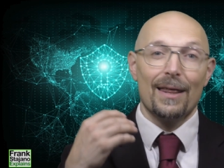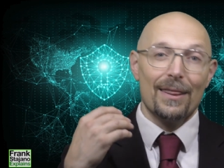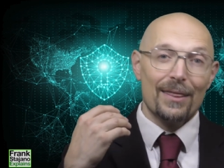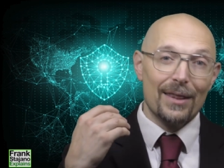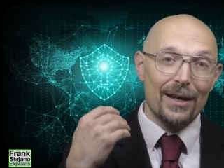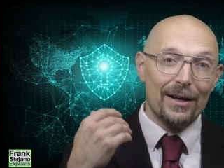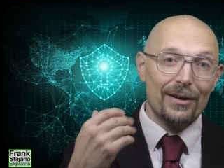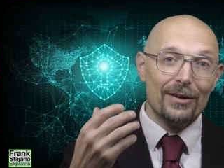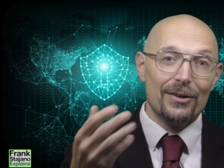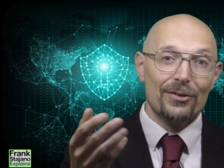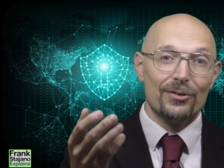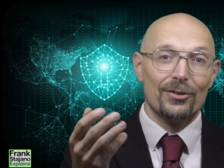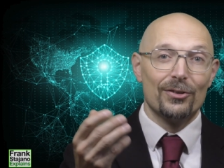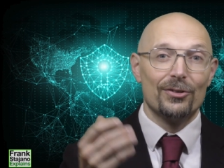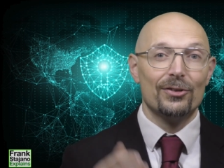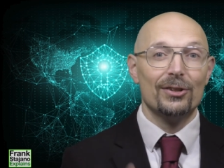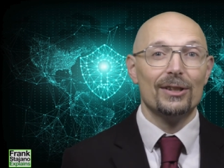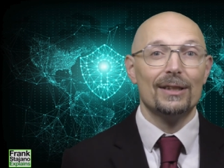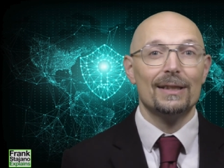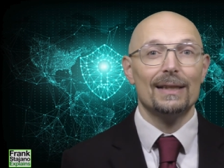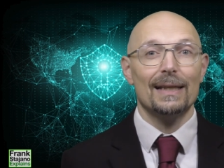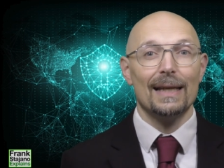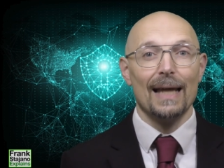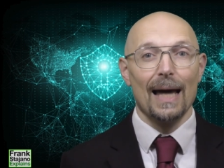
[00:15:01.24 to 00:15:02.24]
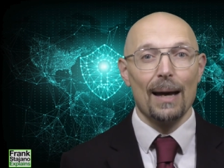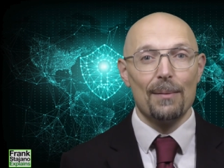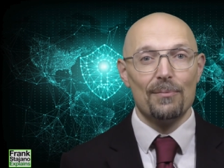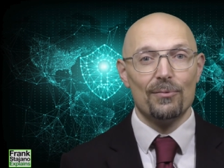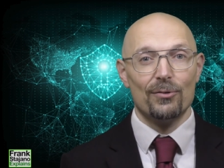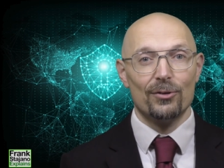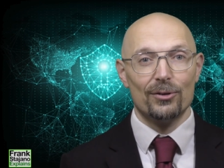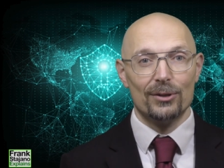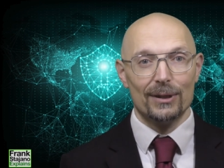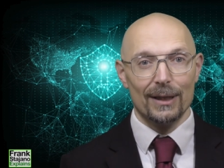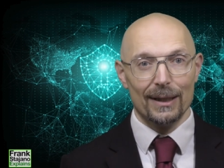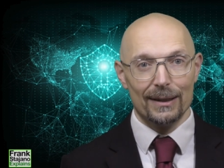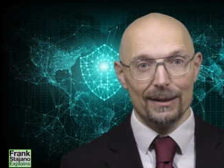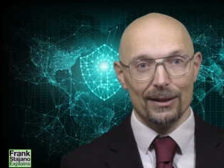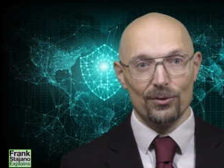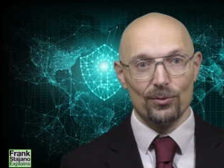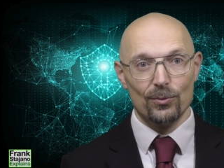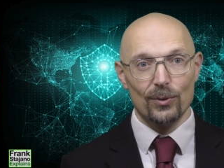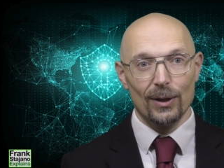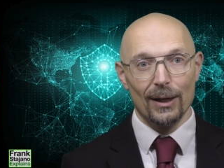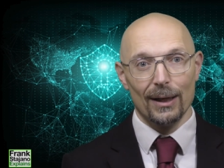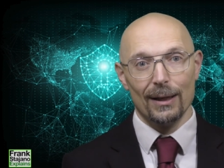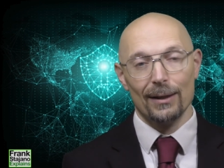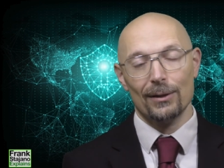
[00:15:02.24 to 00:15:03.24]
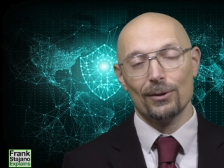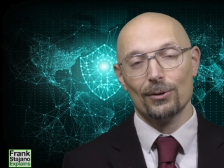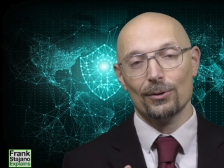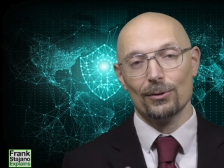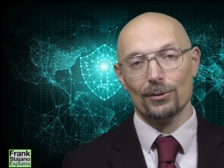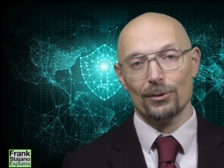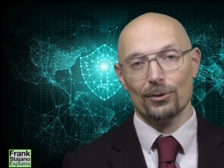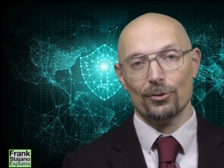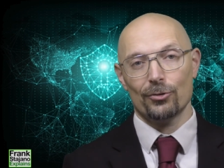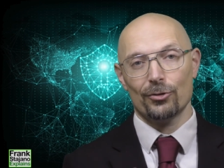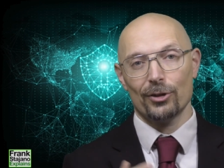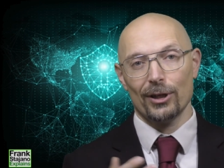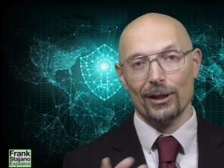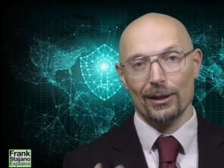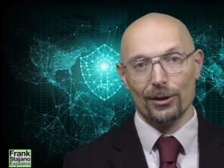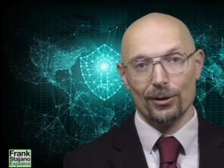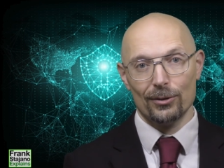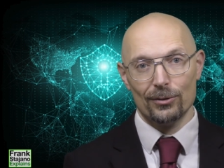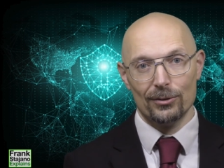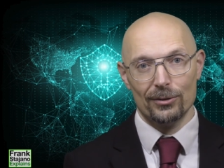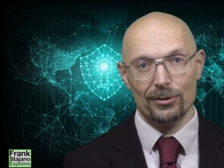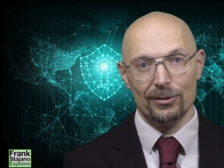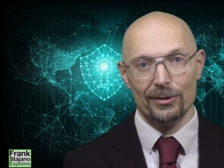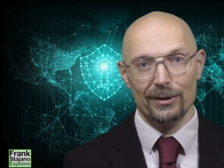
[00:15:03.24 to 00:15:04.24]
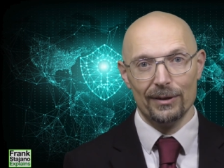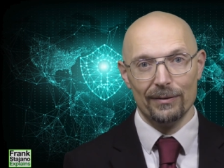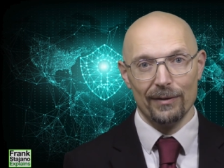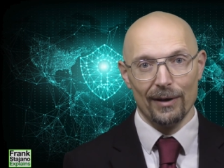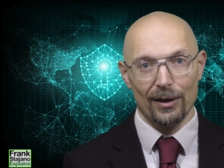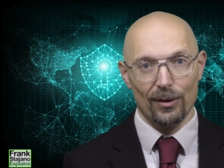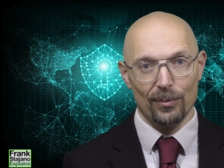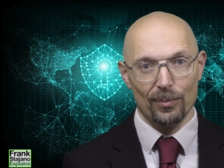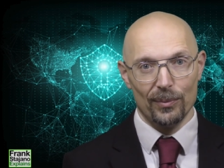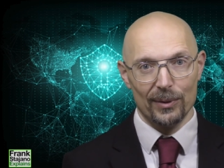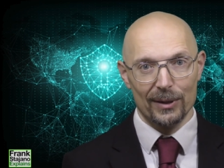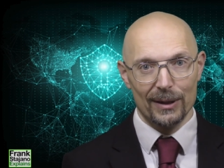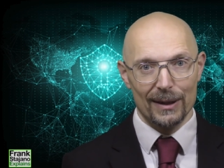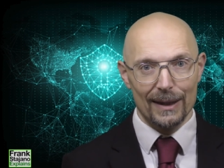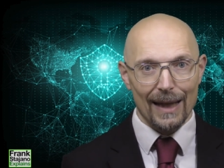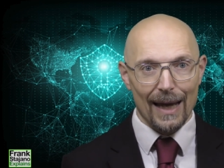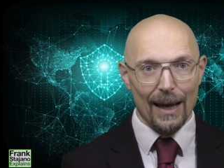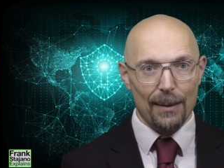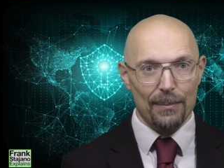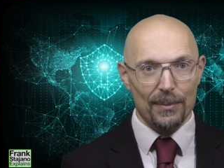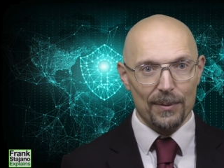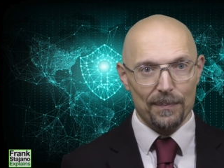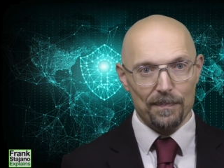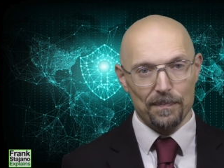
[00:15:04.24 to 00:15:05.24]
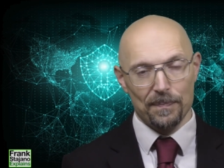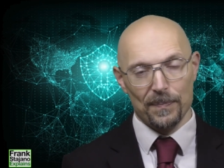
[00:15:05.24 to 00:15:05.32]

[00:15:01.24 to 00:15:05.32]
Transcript: There is a seed lab for that as well called the Shellcode Development Lab.